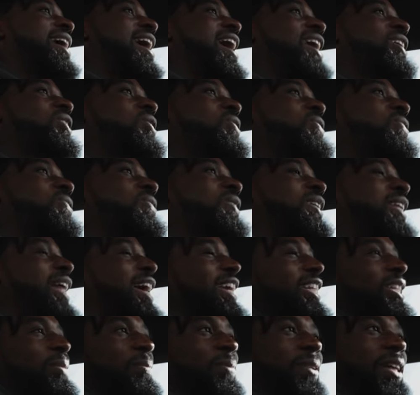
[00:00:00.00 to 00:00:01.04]
I don't
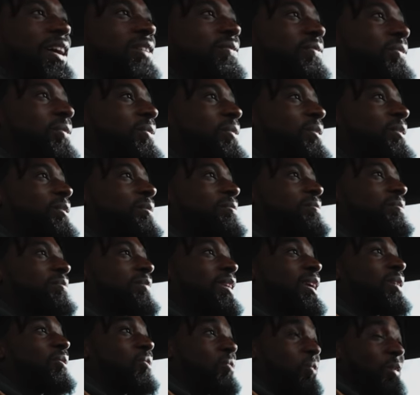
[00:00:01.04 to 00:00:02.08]
like the platform.
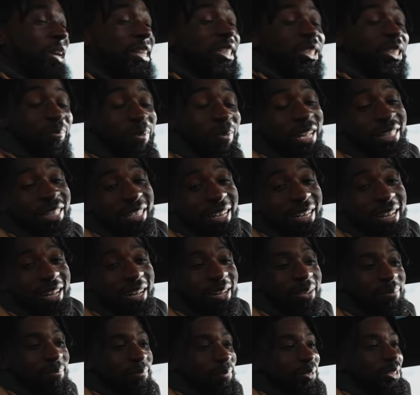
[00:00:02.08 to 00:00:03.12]
It wastes my
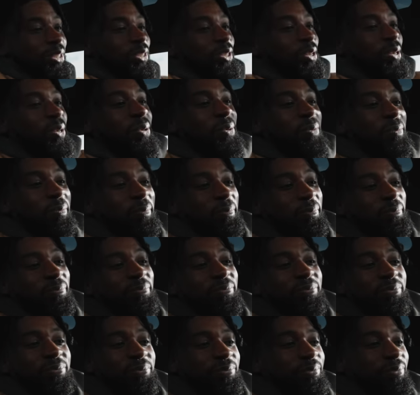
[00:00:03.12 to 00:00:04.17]
time. So
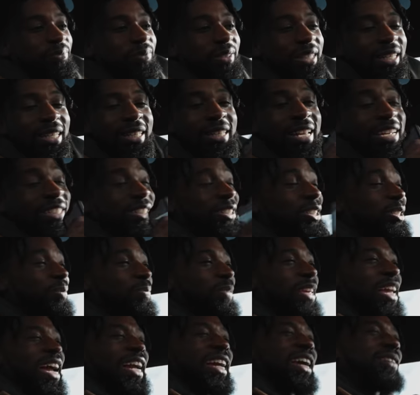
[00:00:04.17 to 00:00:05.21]
that's just
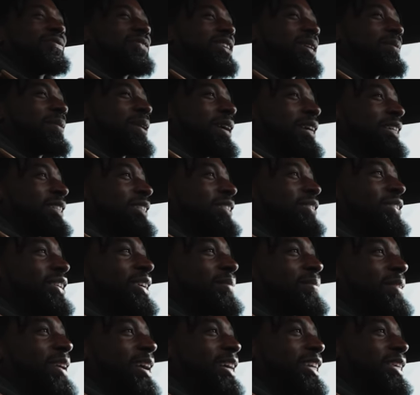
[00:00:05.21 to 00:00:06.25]
me. How y'all feel about
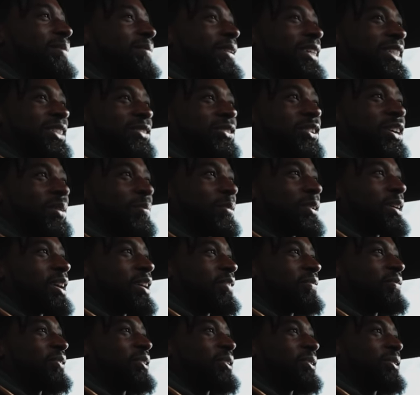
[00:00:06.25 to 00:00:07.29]
Instagram? Y'all keep Instagram on y'all
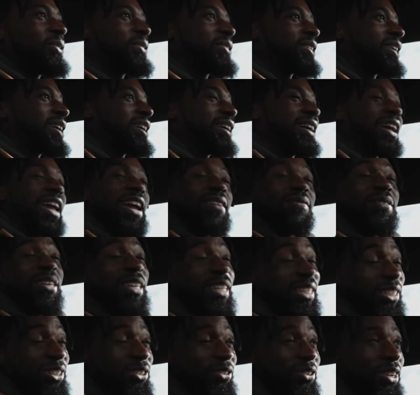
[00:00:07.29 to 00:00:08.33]
phone? Y'all heavy
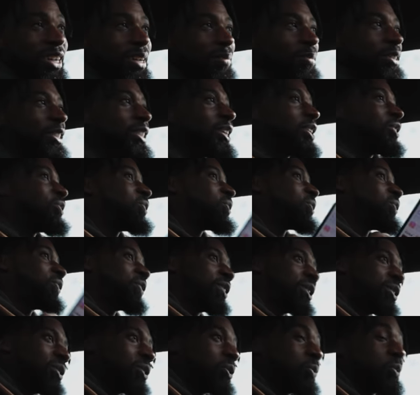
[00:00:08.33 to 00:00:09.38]
Instagrammers? Y'all doing
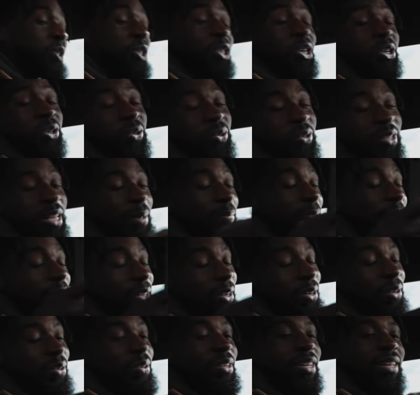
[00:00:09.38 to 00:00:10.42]
reels? What y'all doing? Let me
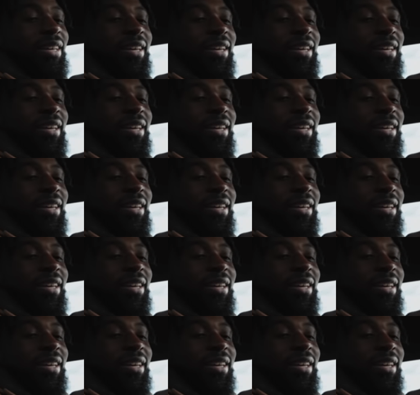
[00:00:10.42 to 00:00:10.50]
know.